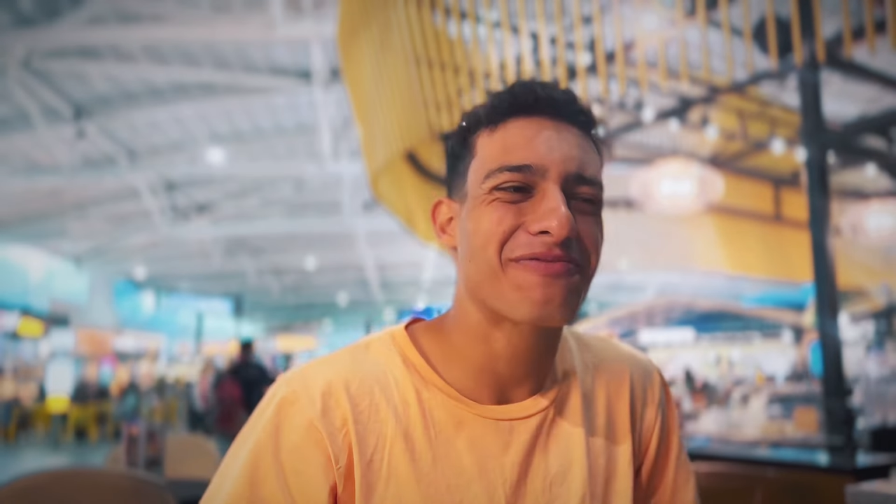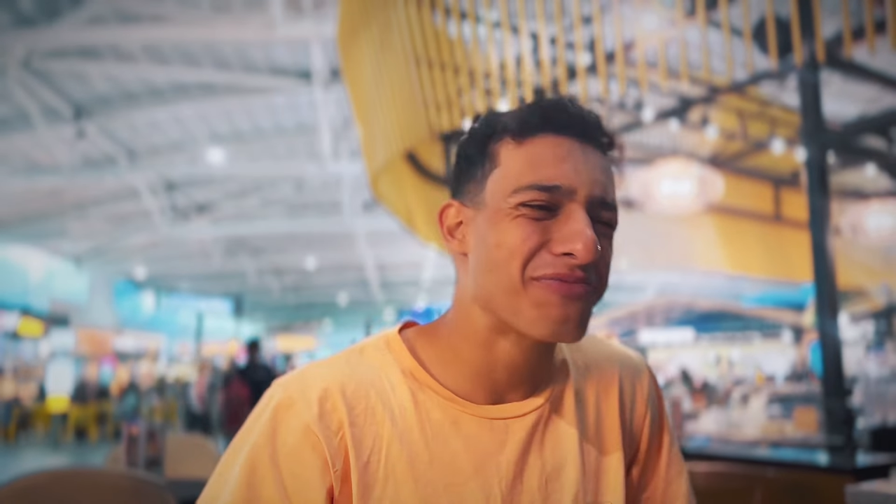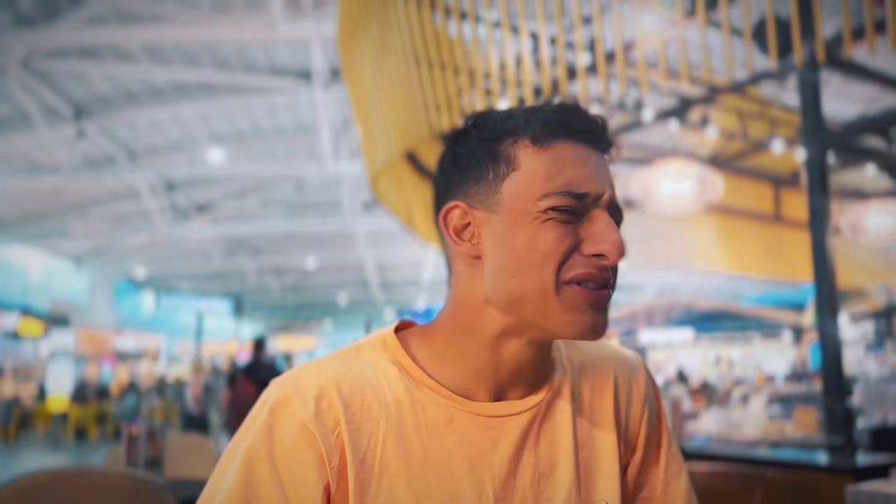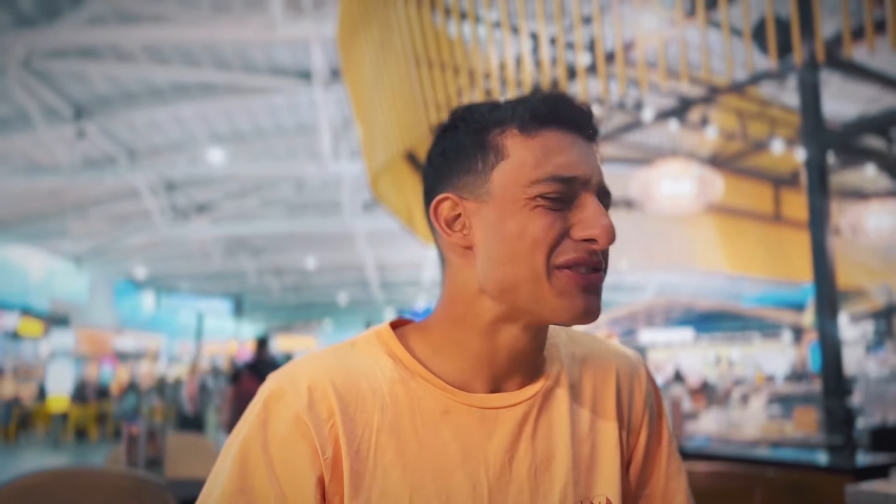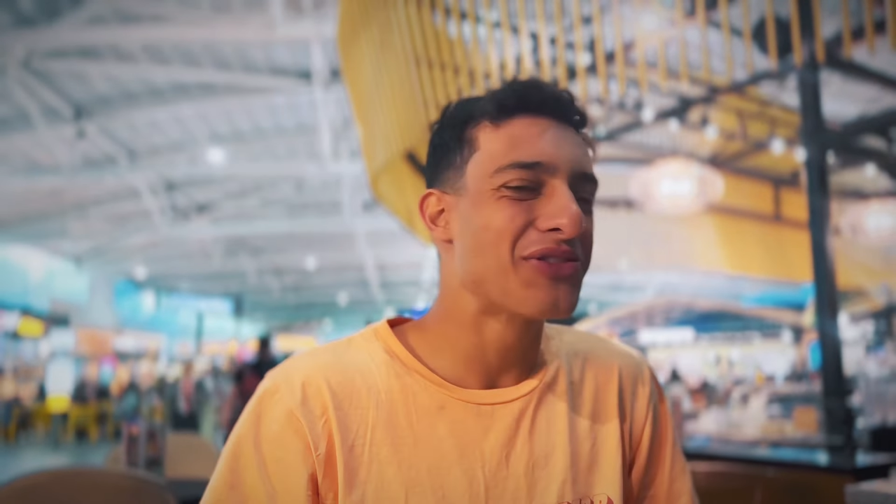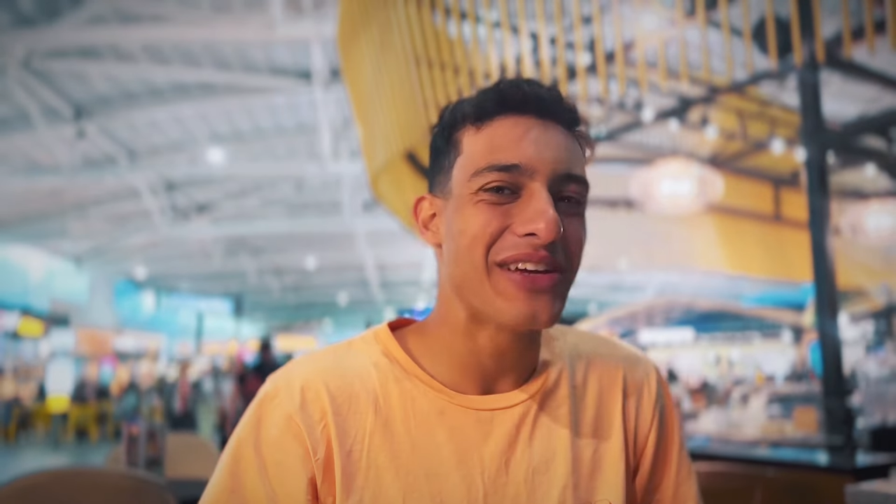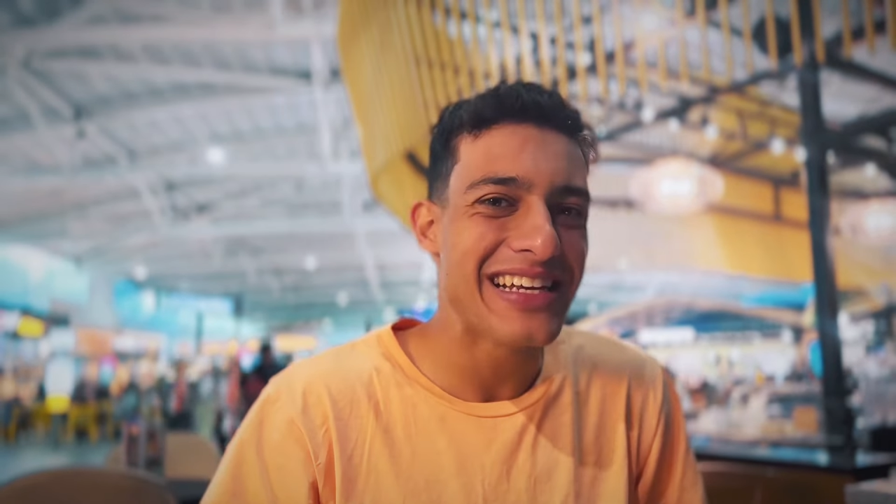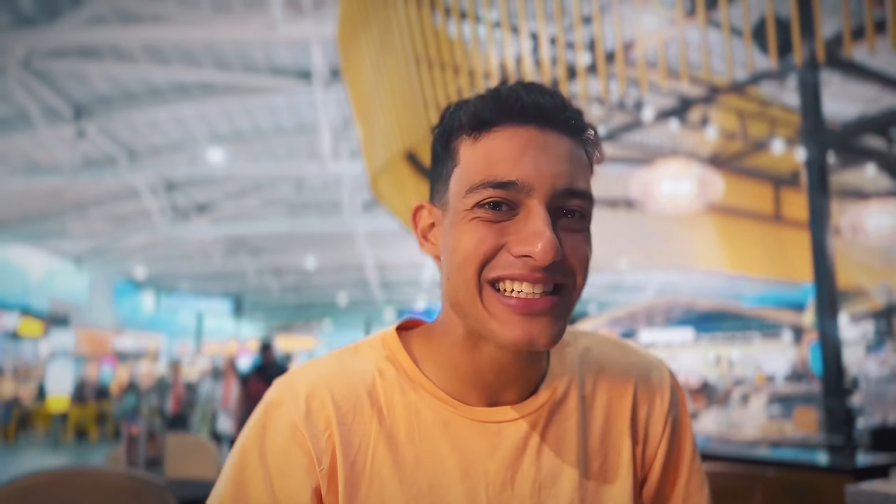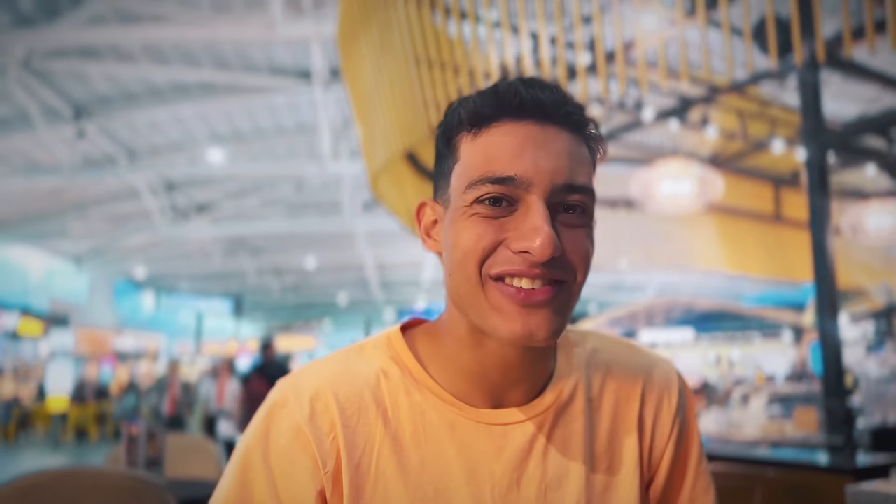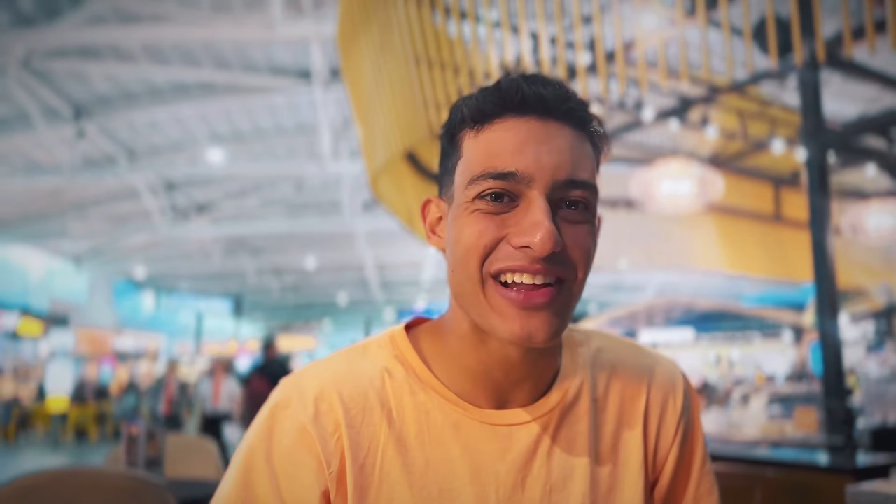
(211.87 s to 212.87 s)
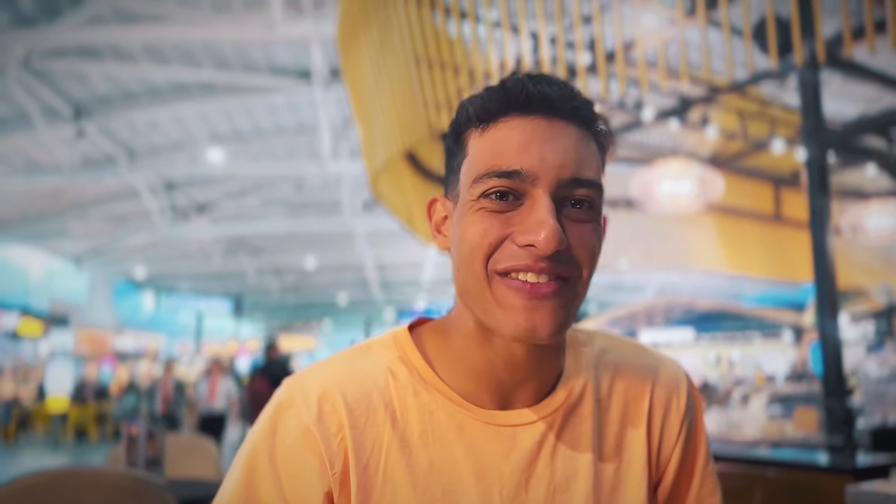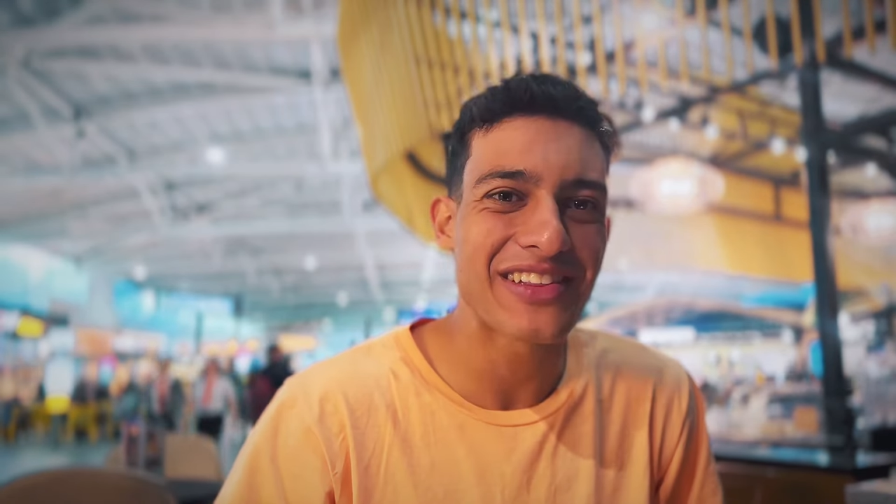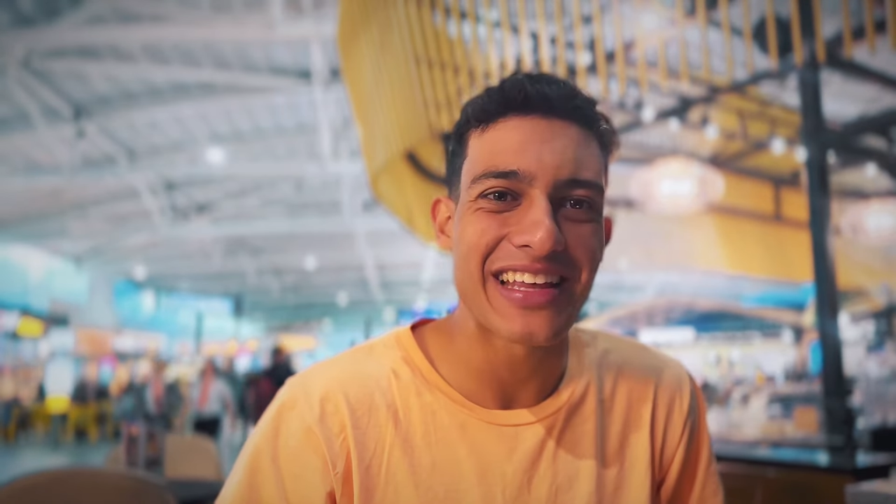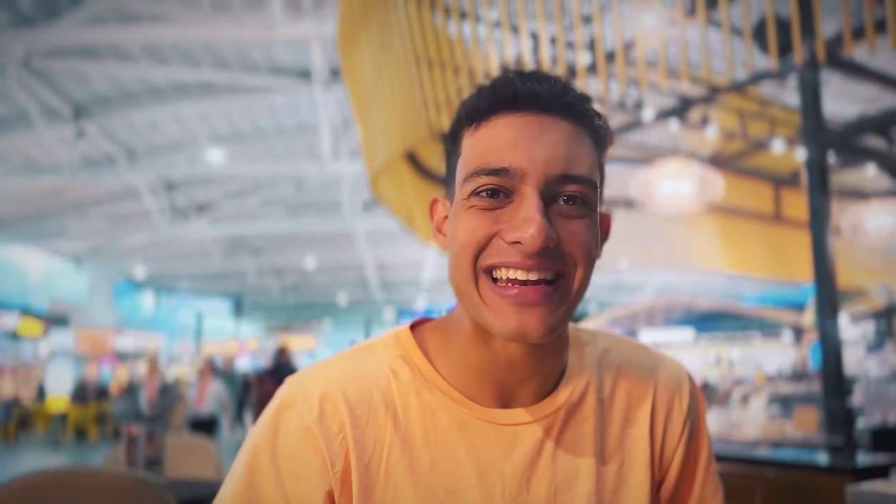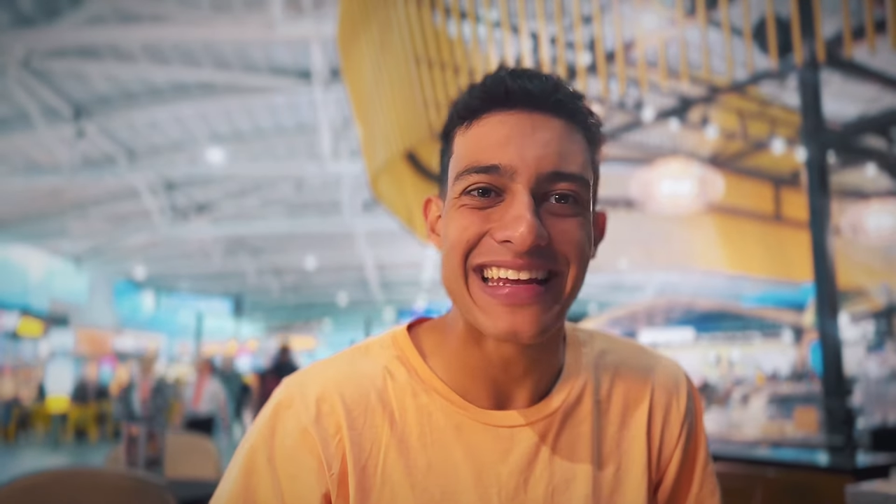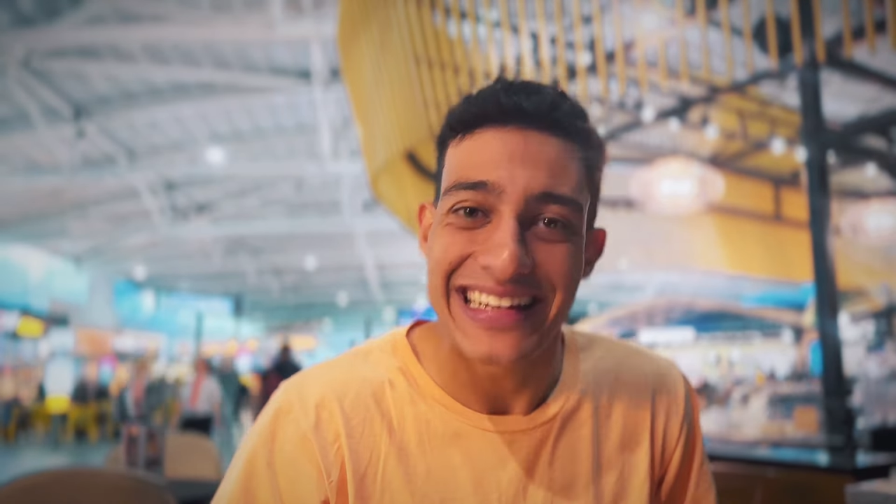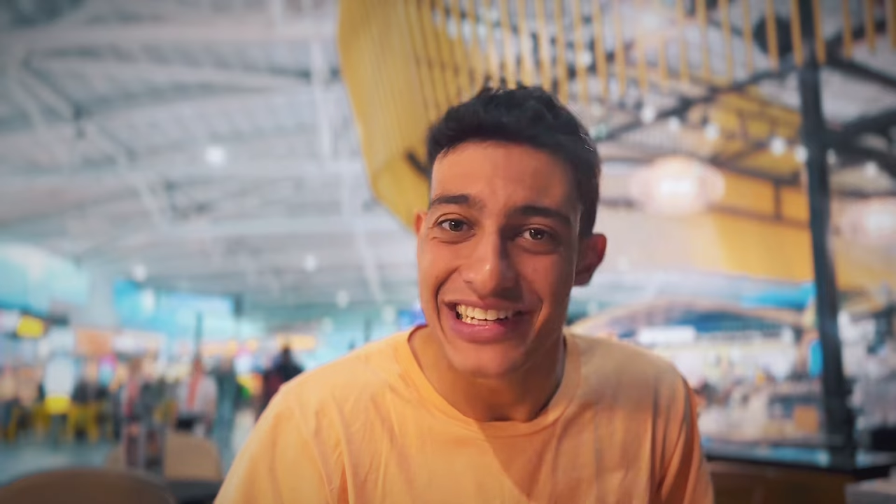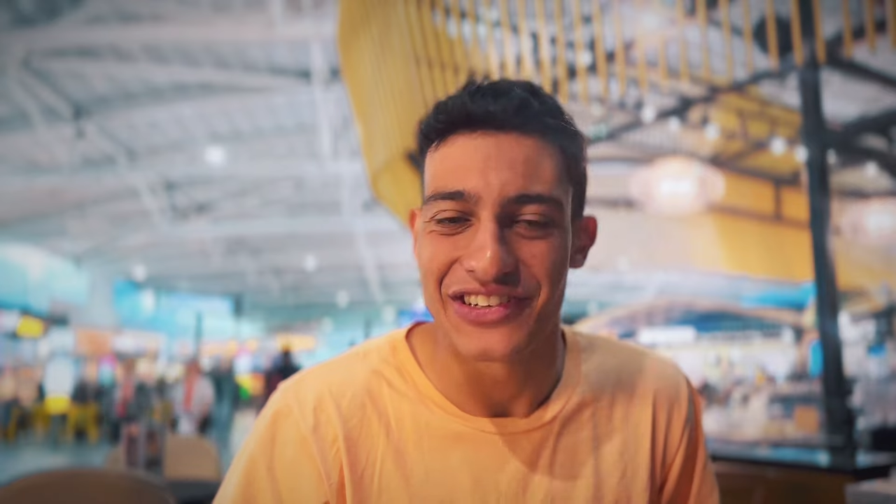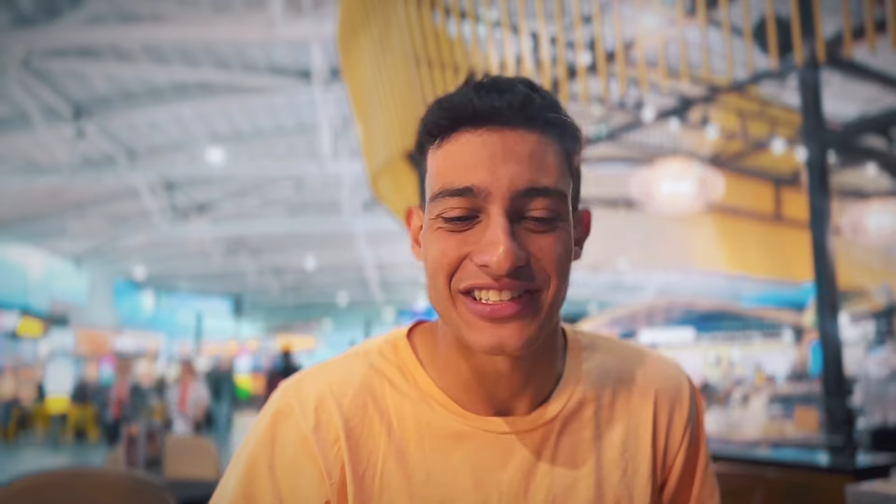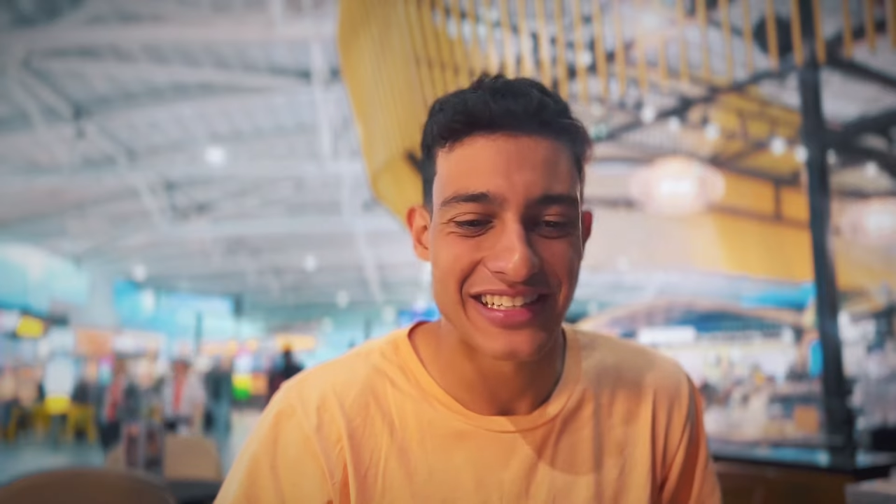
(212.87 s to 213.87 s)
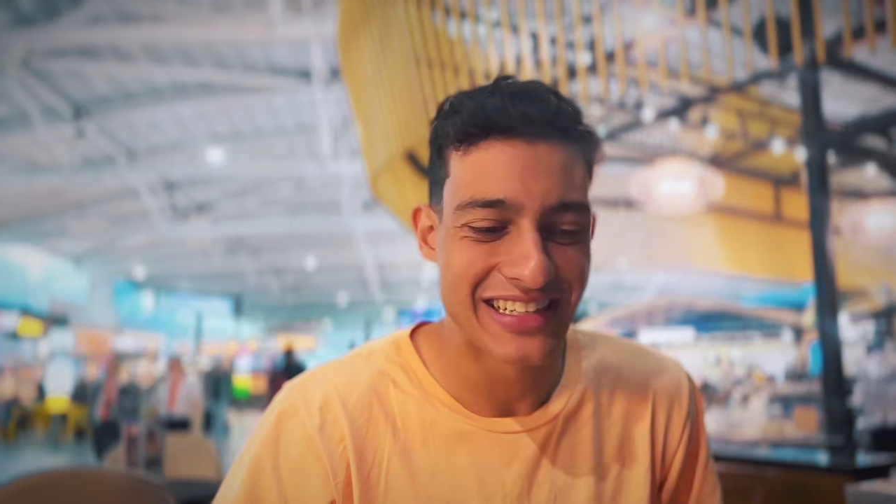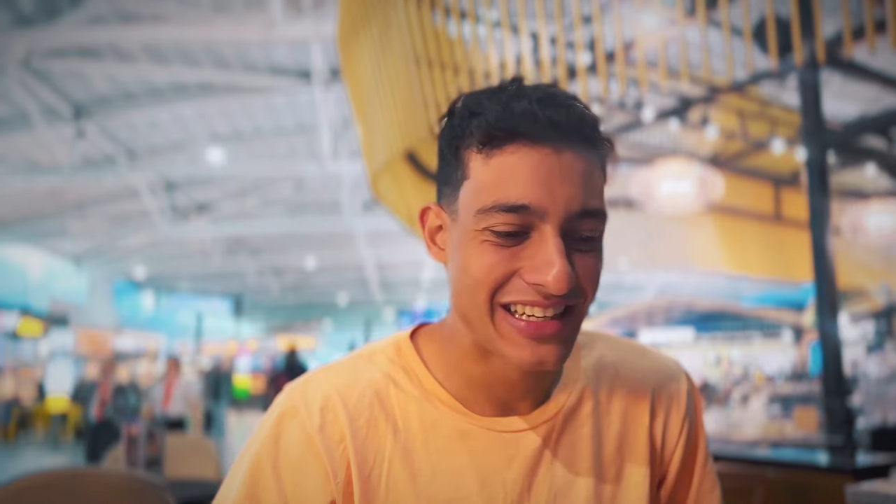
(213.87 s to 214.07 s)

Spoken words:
went to Israel, what an idiot.